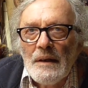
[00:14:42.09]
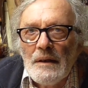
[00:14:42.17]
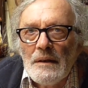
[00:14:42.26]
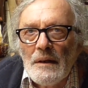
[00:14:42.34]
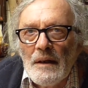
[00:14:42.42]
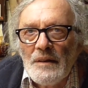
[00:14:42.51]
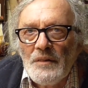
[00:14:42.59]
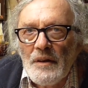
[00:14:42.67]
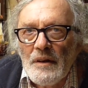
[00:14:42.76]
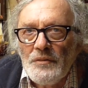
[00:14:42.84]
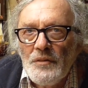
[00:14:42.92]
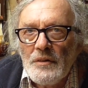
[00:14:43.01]
And
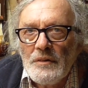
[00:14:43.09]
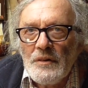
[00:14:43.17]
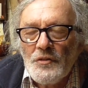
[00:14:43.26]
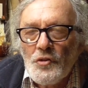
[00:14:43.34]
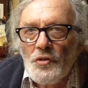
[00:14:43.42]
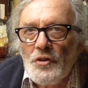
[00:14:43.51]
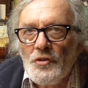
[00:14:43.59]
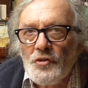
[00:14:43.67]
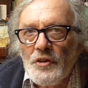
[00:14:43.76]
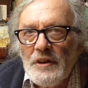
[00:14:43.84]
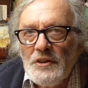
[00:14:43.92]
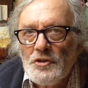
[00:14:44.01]
the
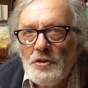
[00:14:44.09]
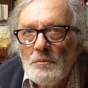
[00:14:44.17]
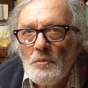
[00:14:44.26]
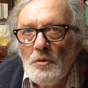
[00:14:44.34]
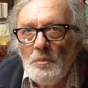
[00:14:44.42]
station